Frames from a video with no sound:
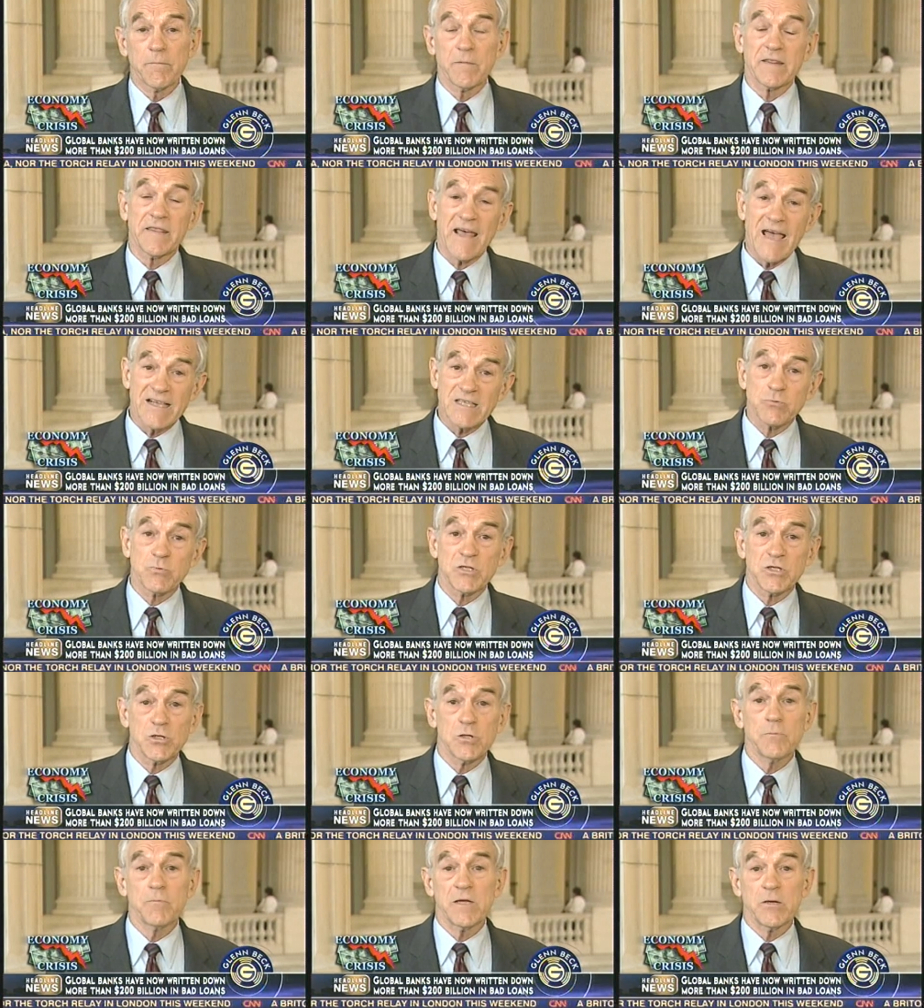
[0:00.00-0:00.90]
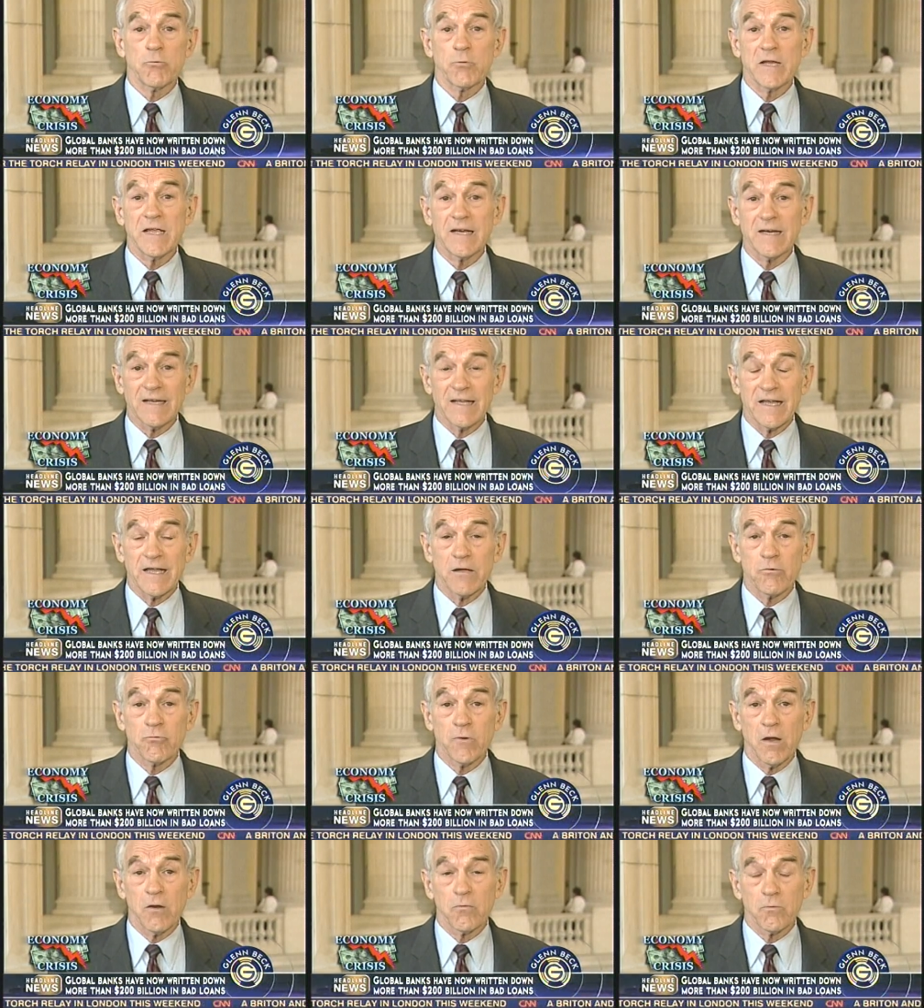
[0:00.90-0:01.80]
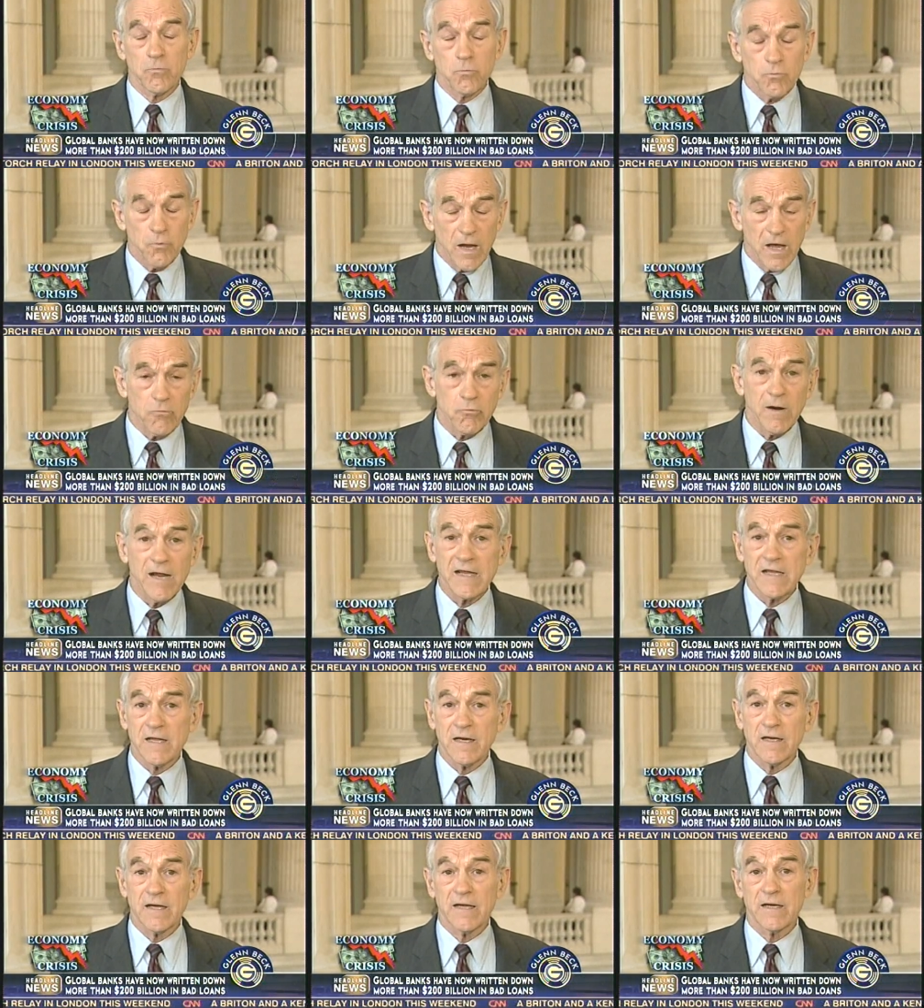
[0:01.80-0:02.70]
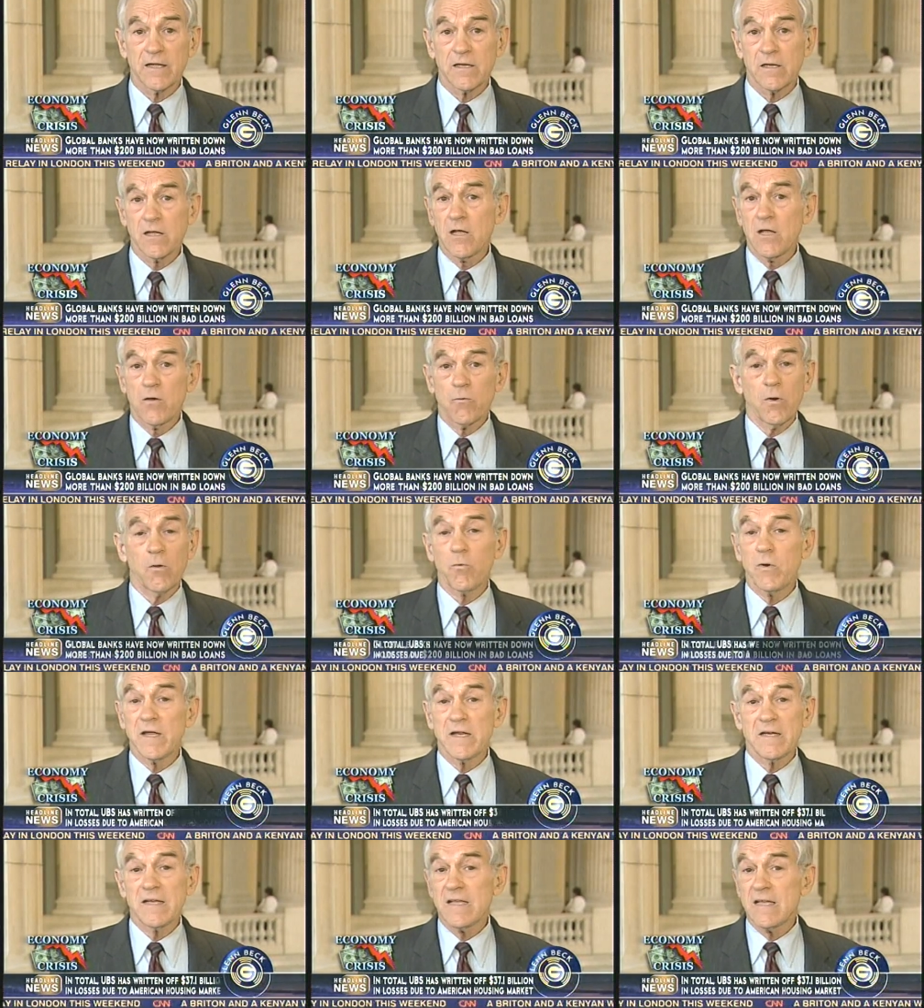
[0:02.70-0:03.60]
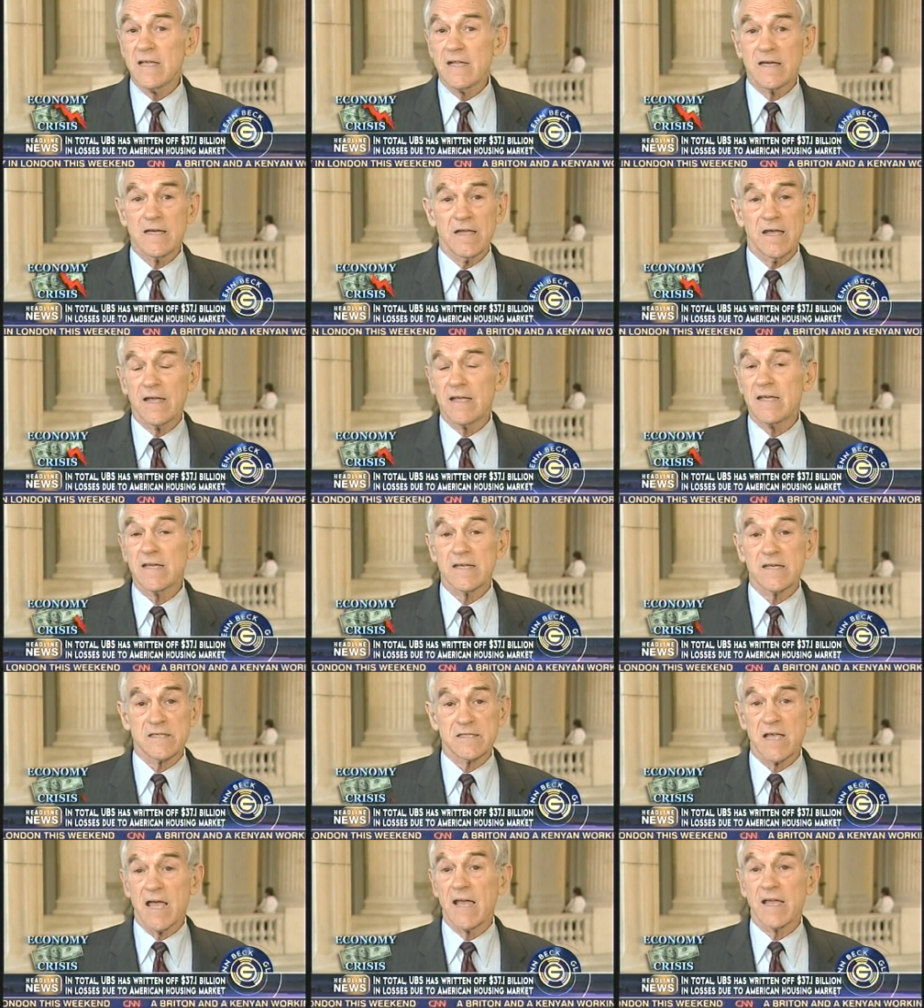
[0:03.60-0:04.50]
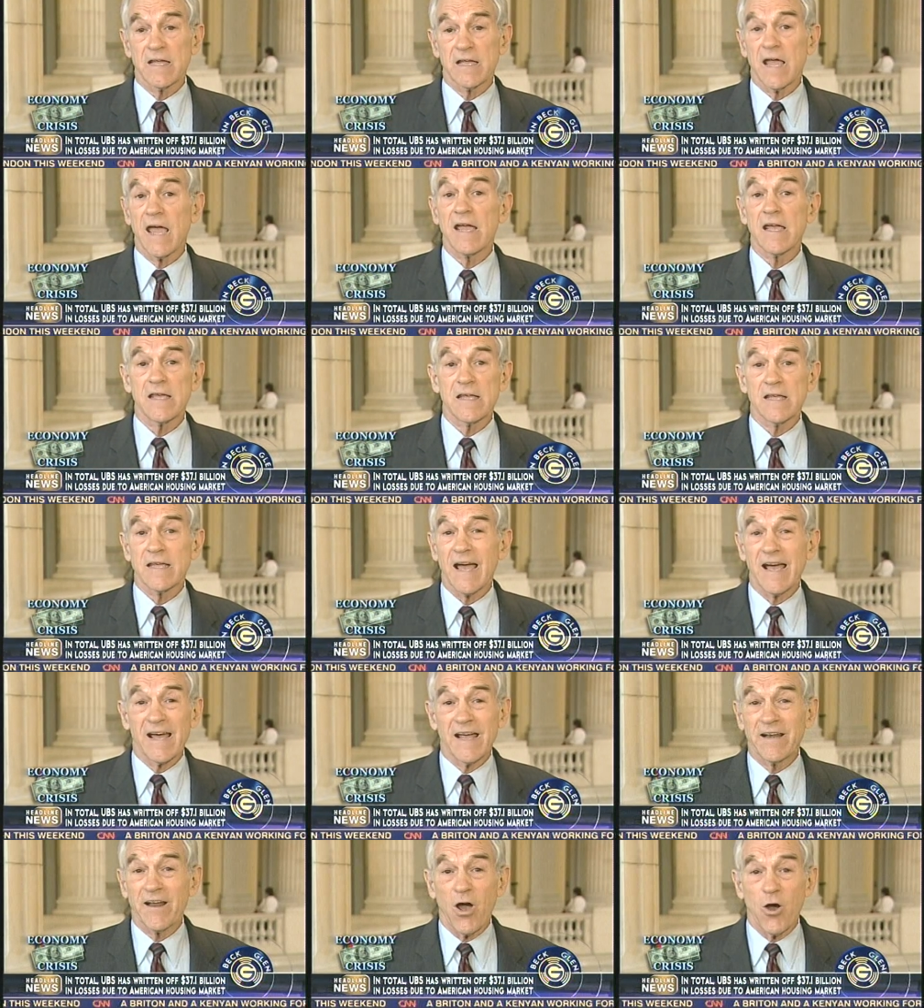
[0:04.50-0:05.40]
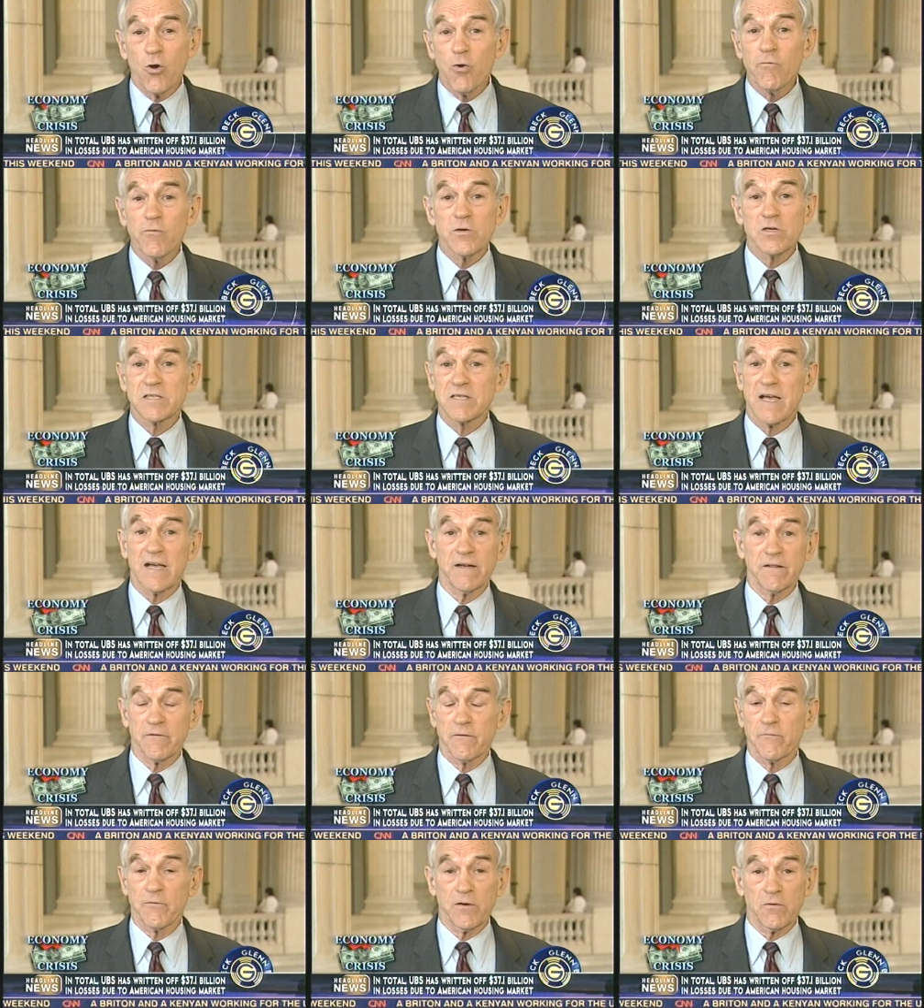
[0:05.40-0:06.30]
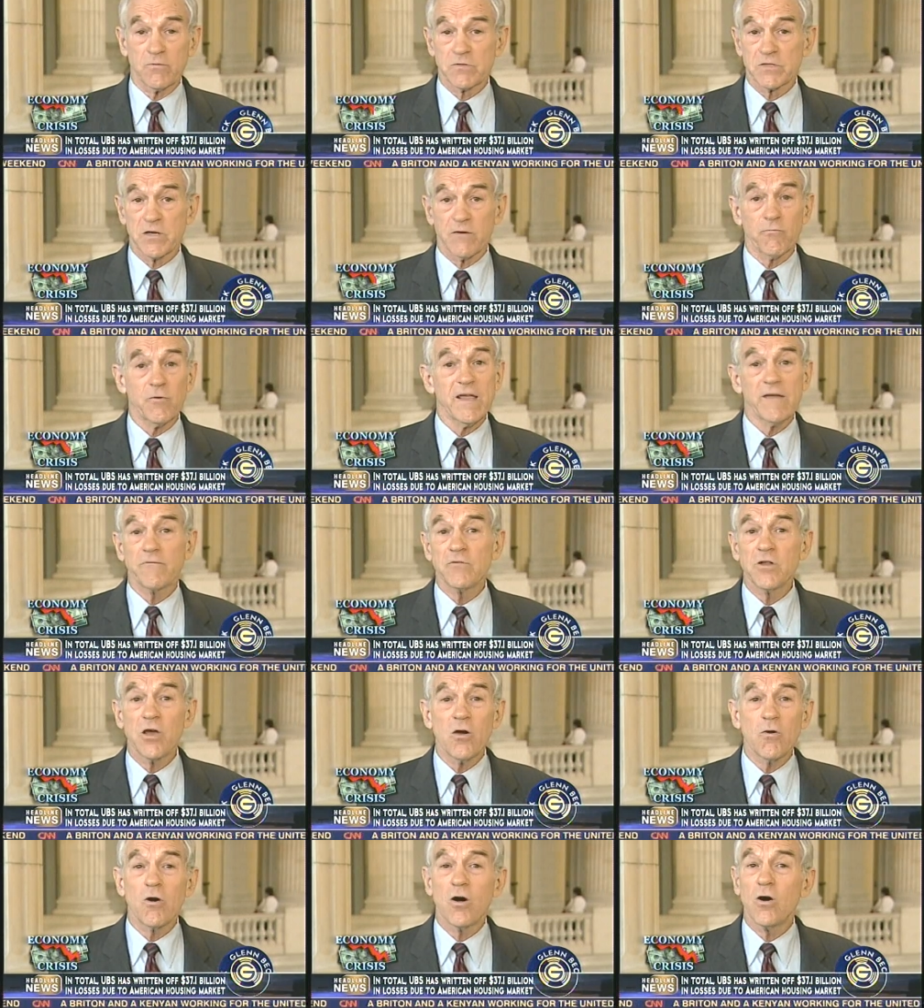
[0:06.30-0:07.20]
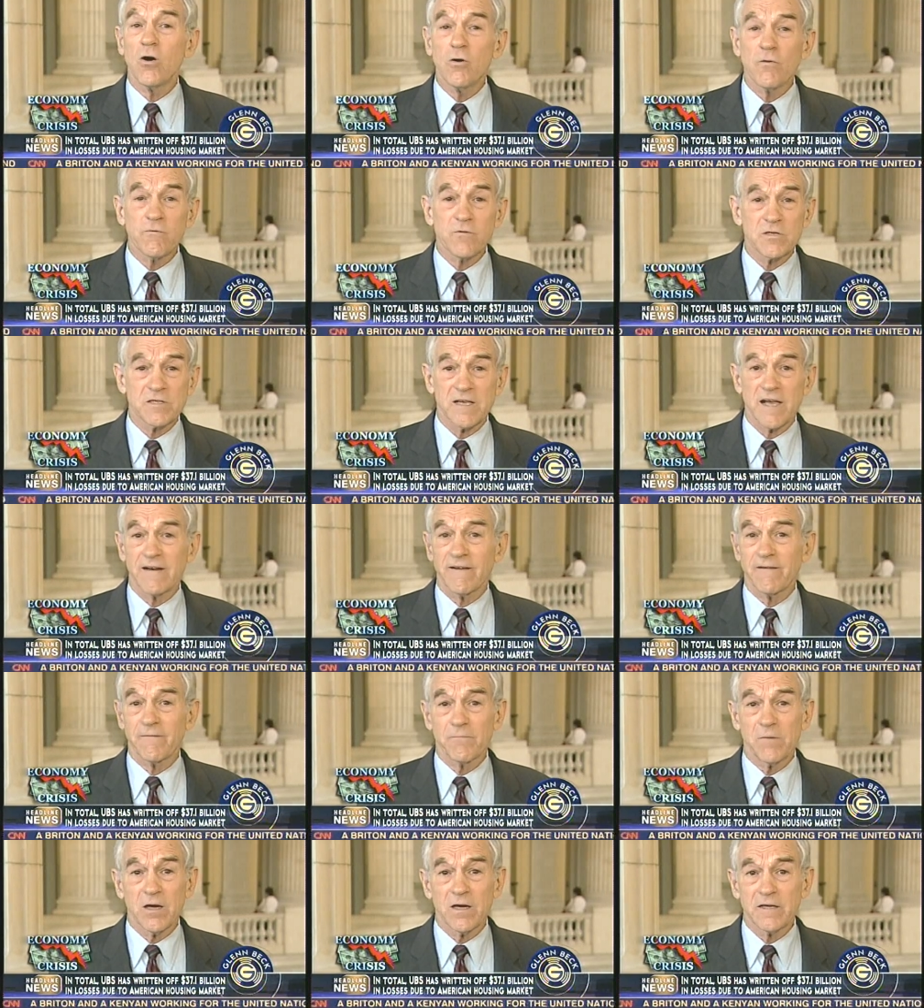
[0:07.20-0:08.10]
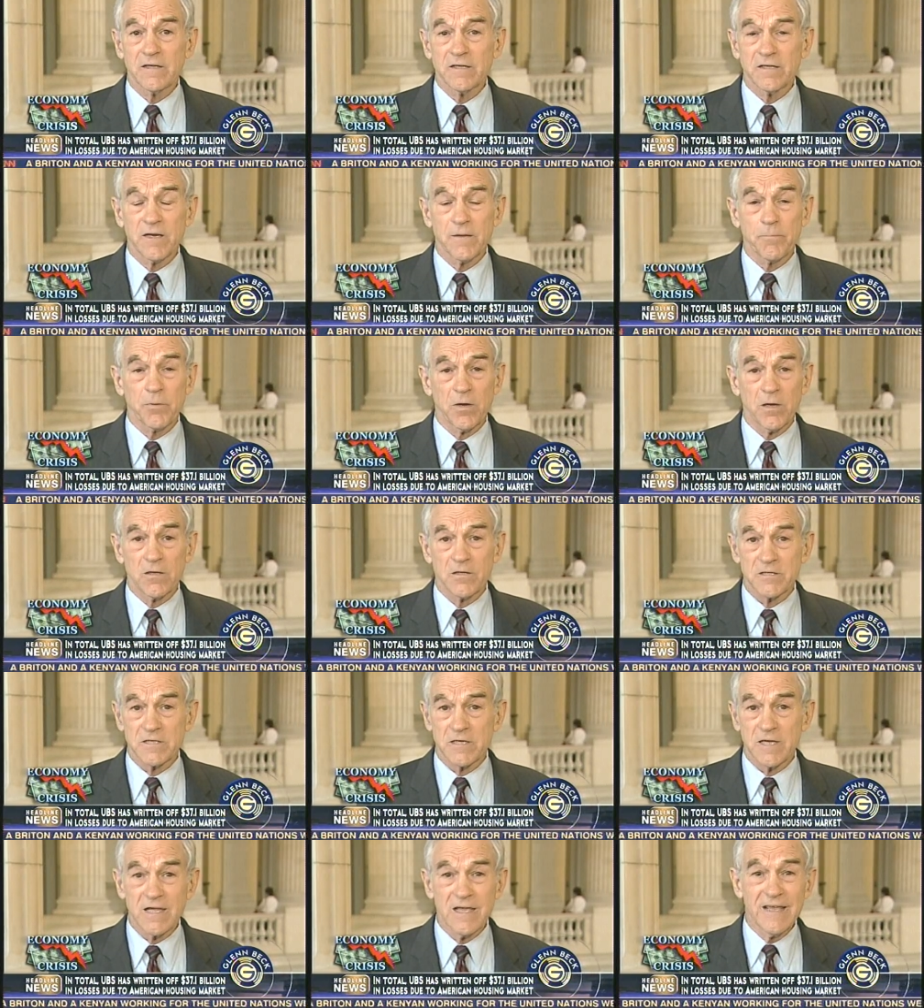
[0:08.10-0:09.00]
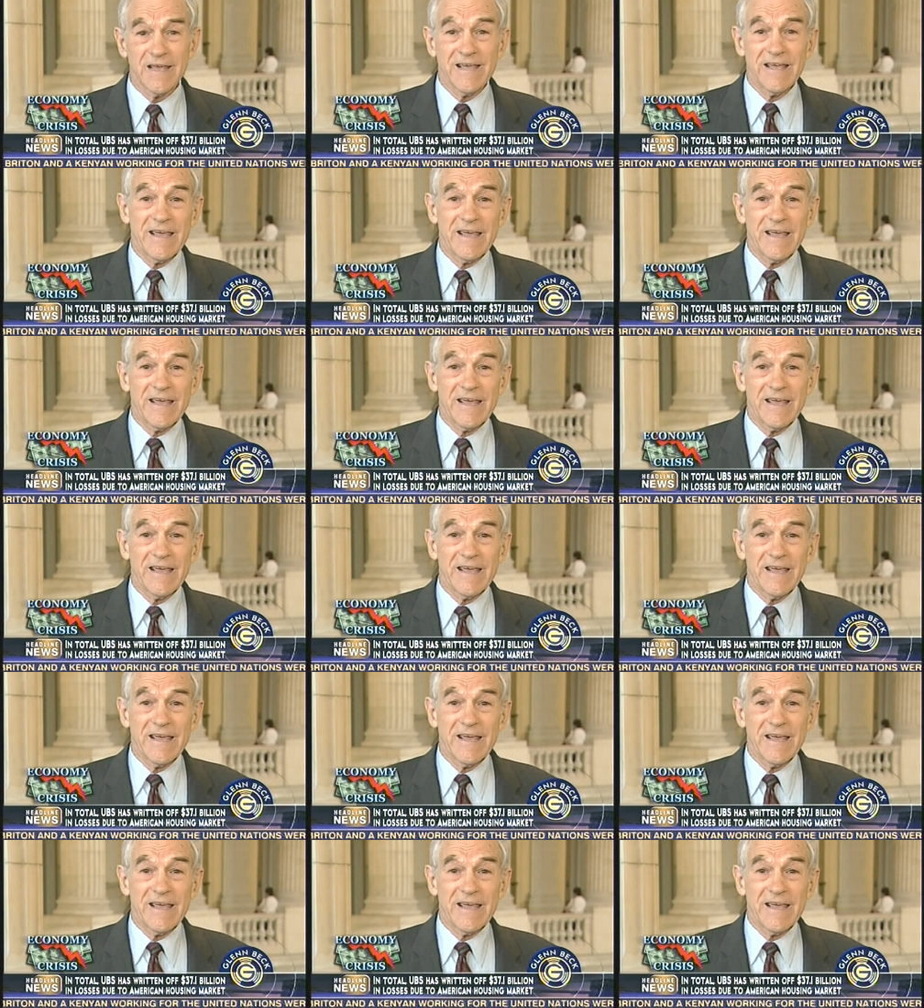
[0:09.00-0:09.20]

But that's what should be regulated. What we need is a oversight of the Federal Reserve. We have no oversight of monetary policy.